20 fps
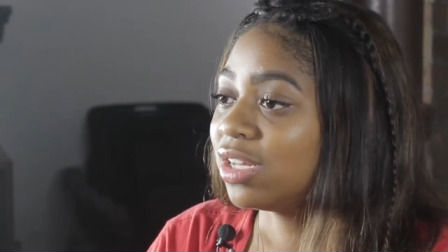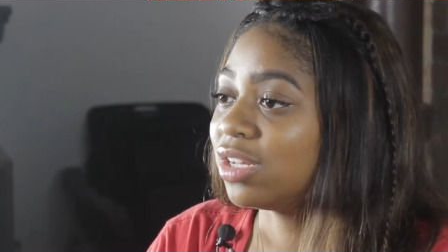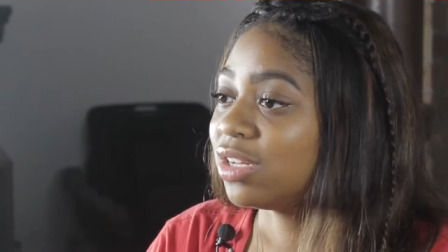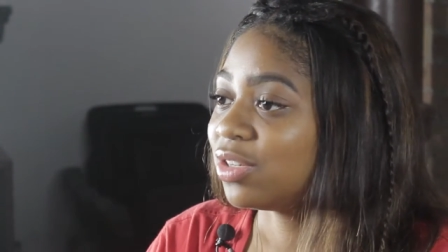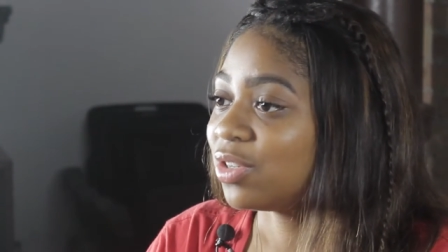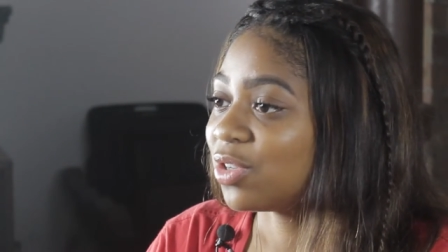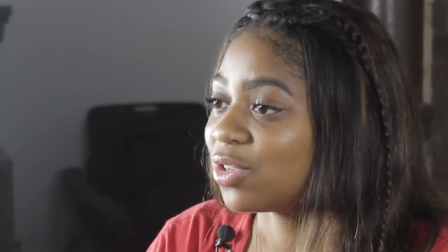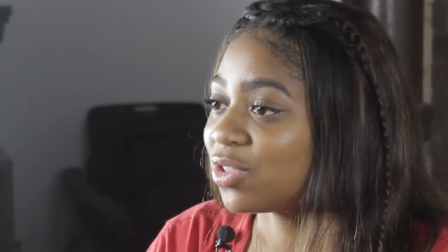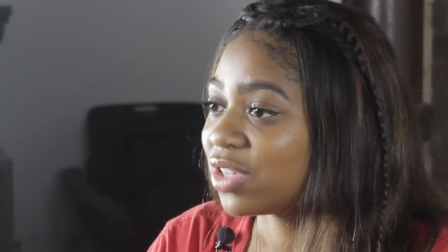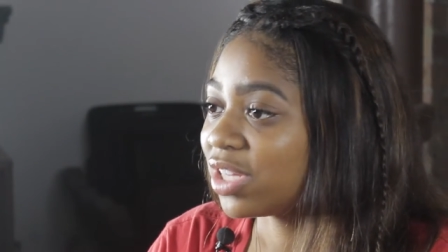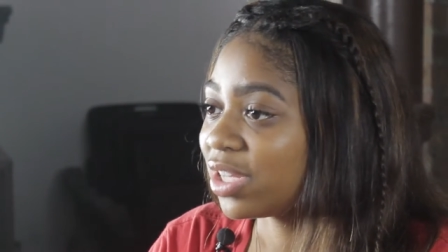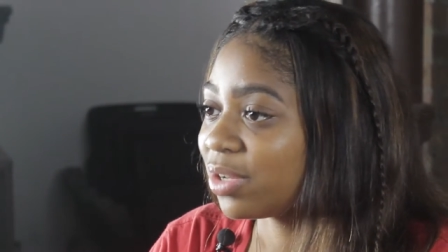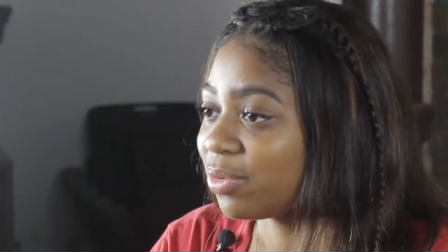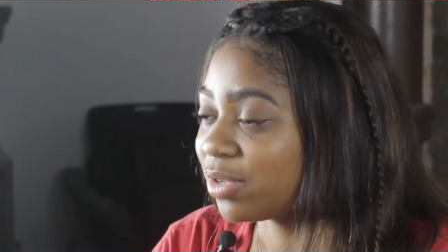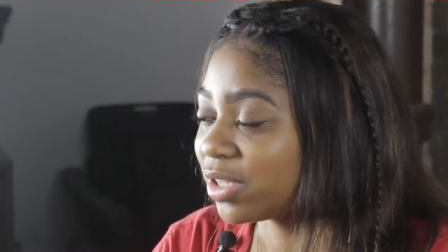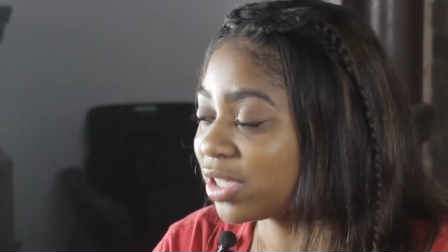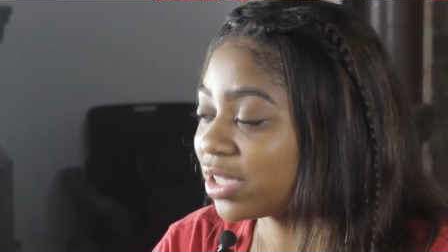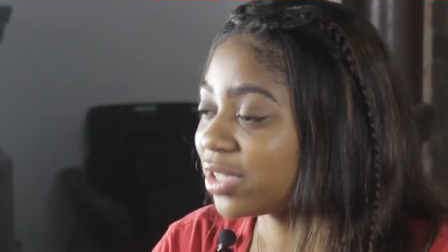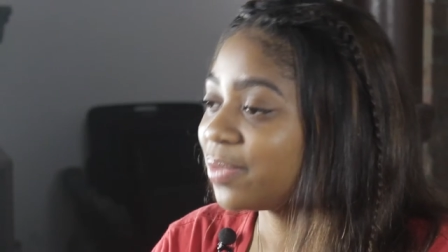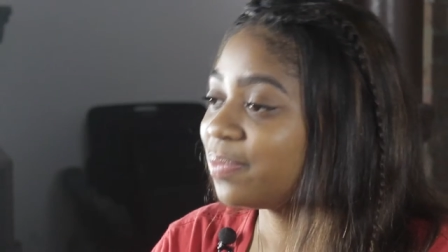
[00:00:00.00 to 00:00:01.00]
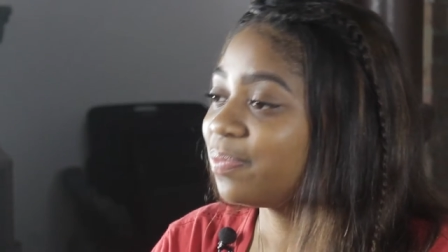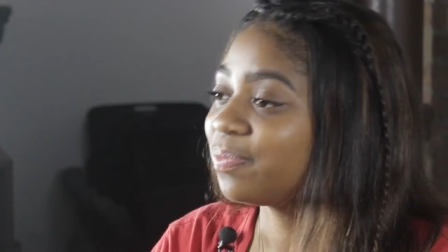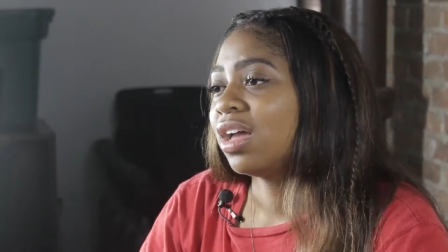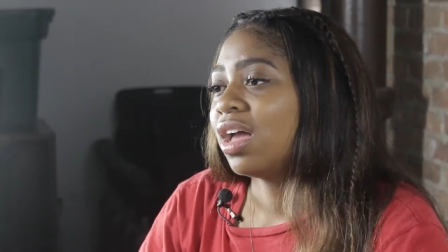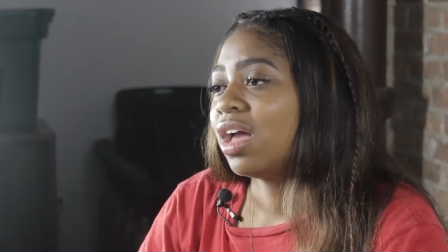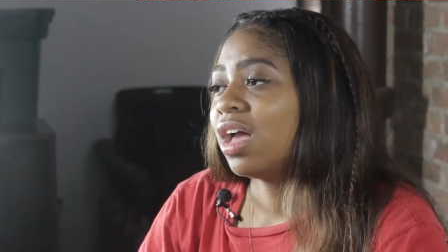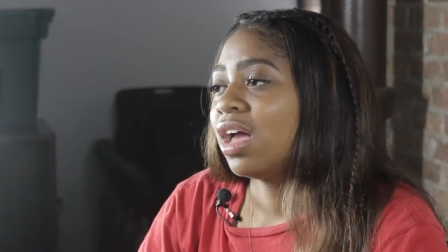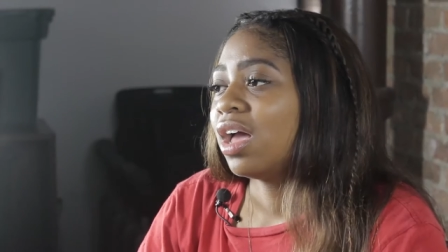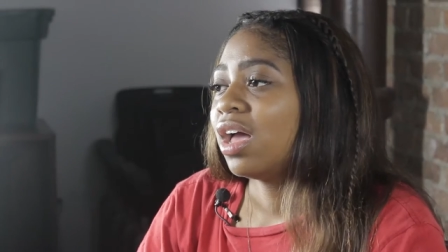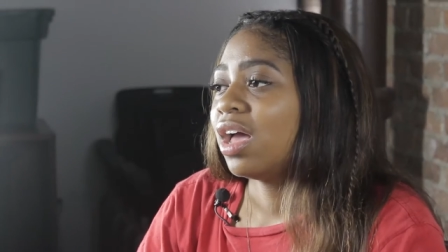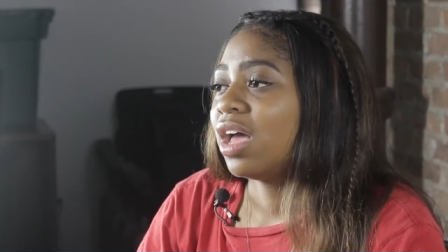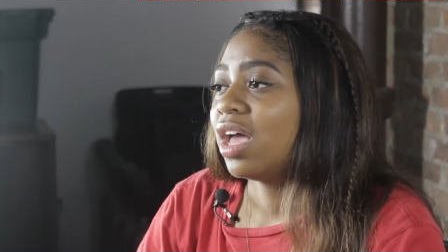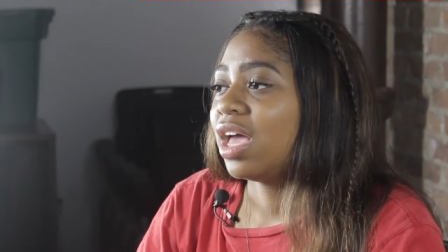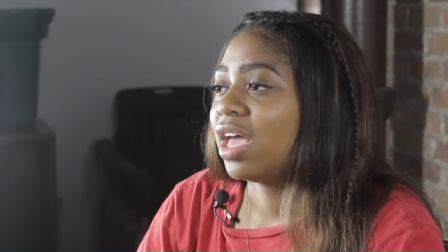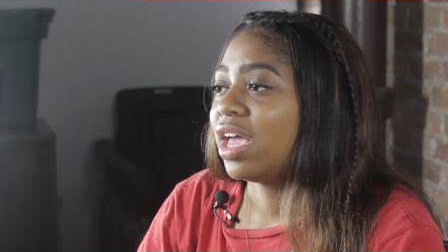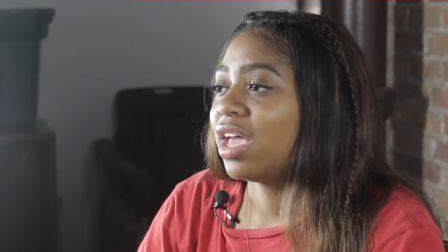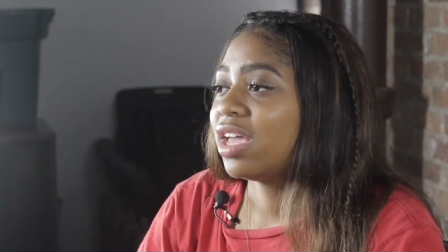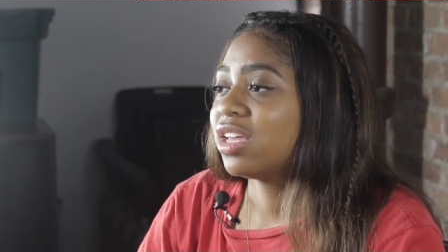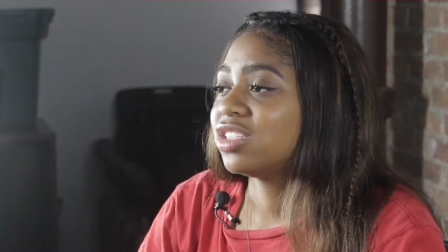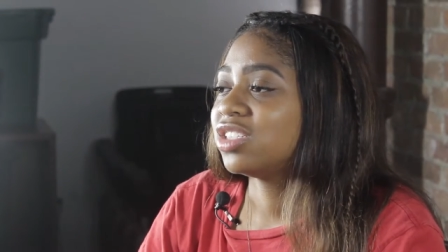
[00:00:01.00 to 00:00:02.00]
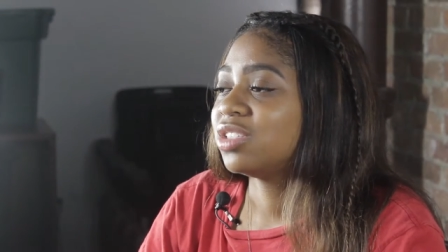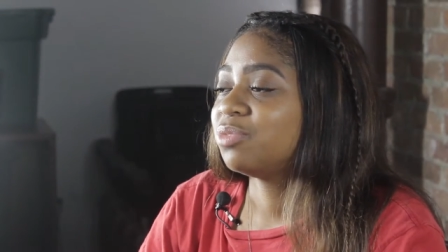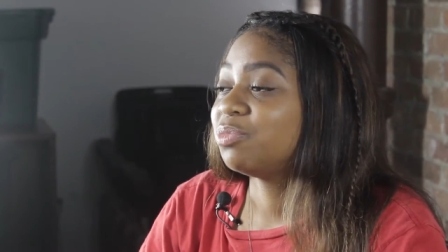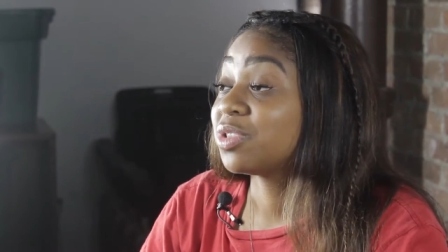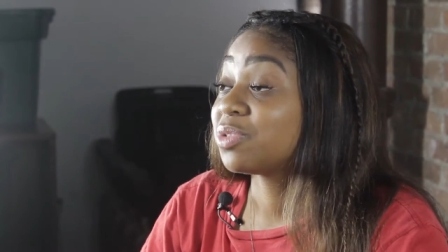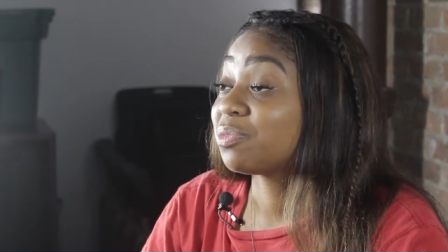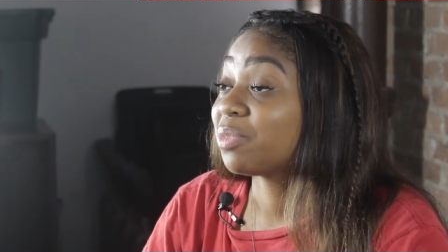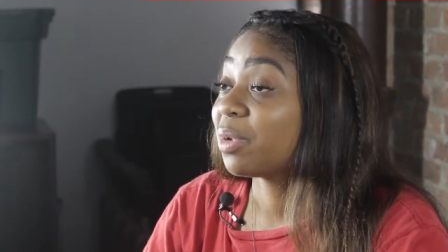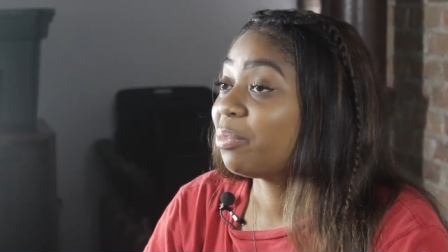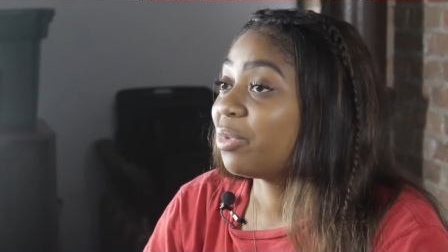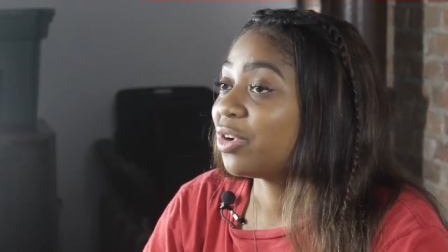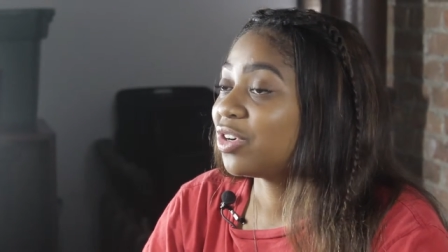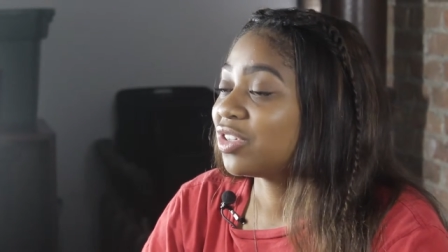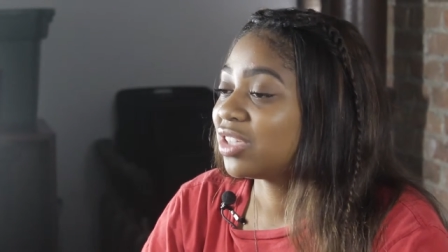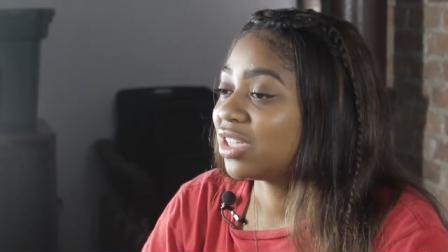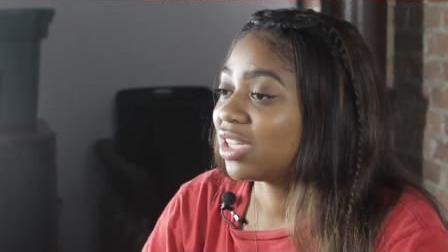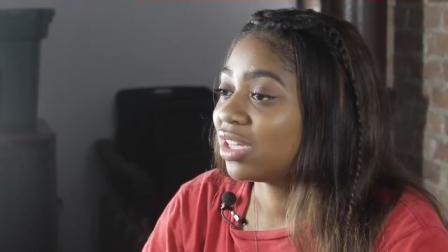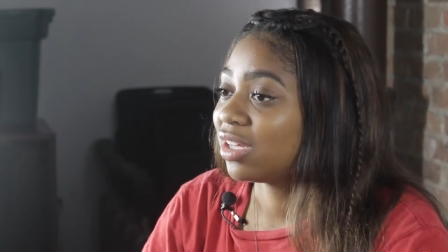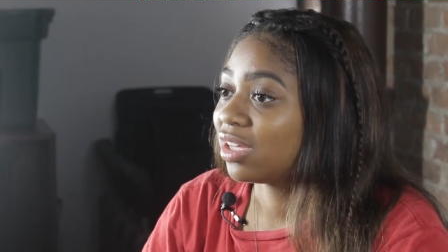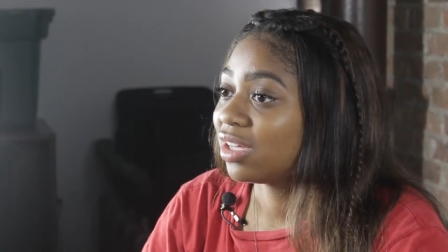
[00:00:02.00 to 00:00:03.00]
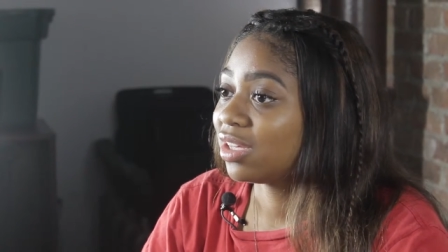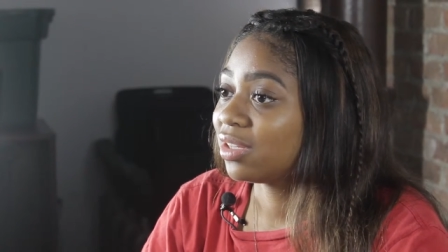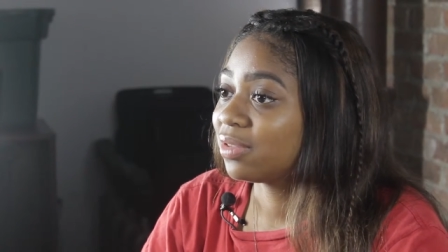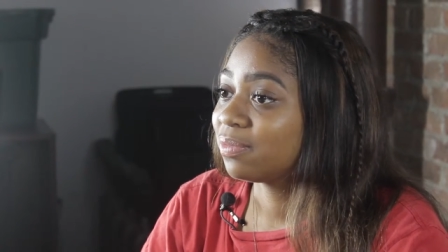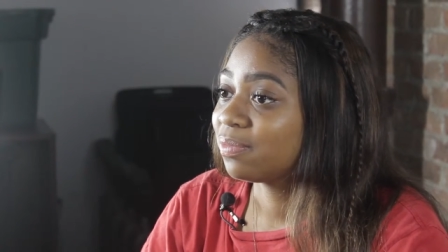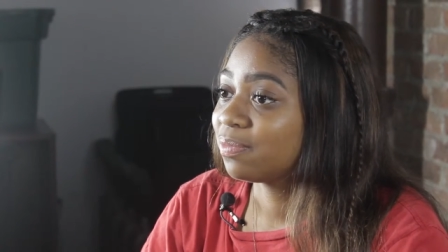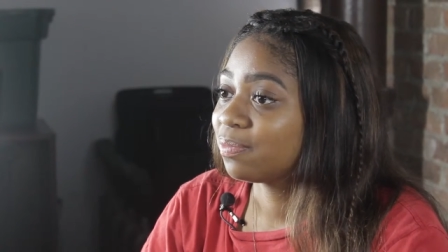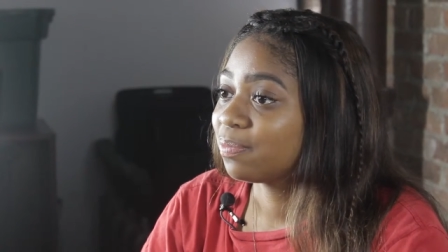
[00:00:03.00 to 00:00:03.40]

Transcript: know that well, and she missed my birthday.